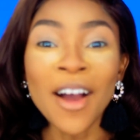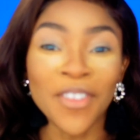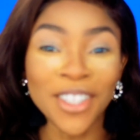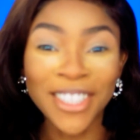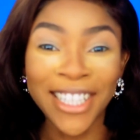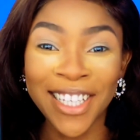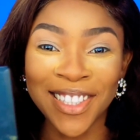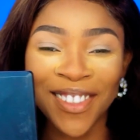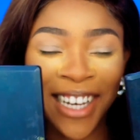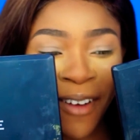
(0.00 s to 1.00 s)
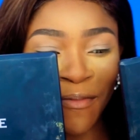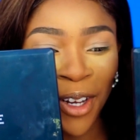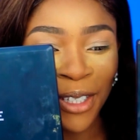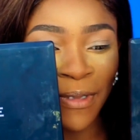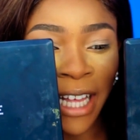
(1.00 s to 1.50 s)
For today's look, I'm
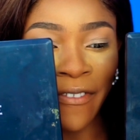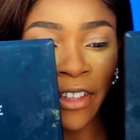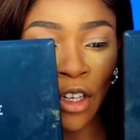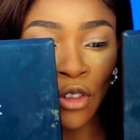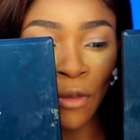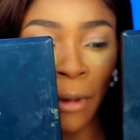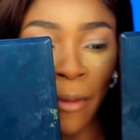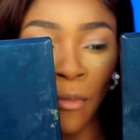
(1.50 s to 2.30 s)
going to be diving into my